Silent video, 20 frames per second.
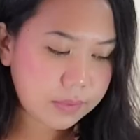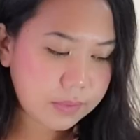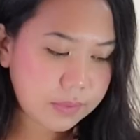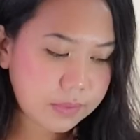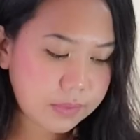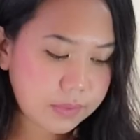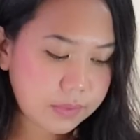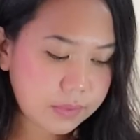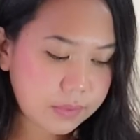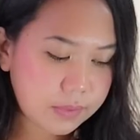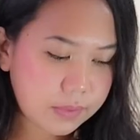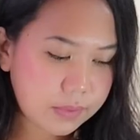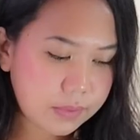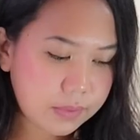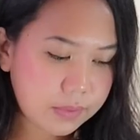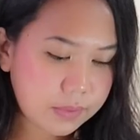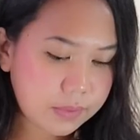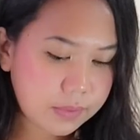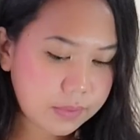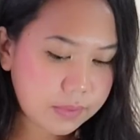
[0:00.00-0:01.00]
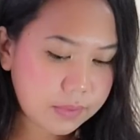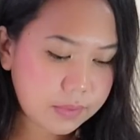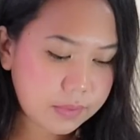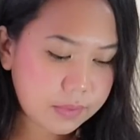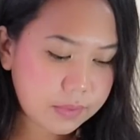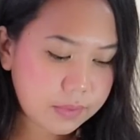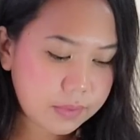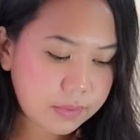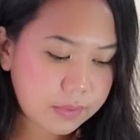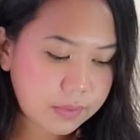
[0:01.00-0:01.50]

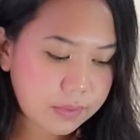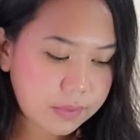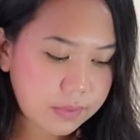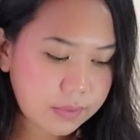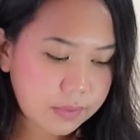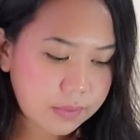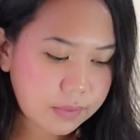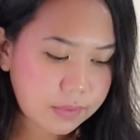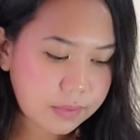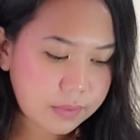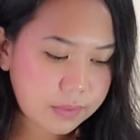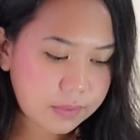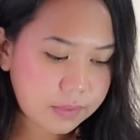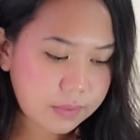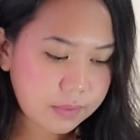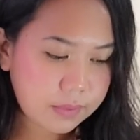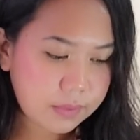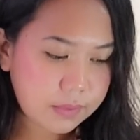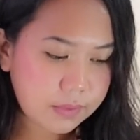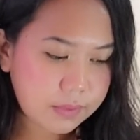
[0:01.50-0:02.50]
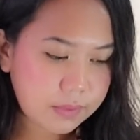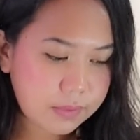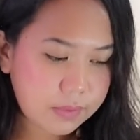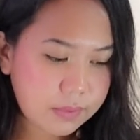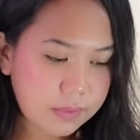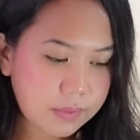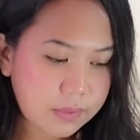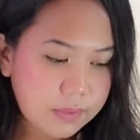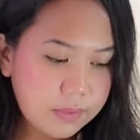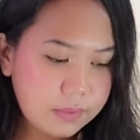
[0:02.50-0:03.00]

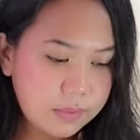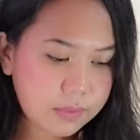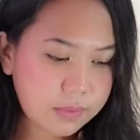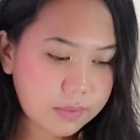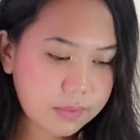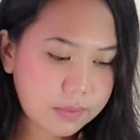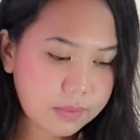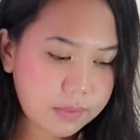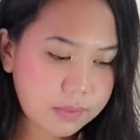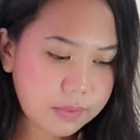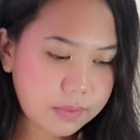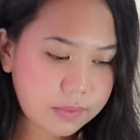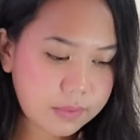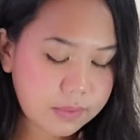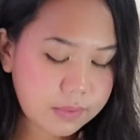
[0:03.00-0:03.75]
Nothing is said.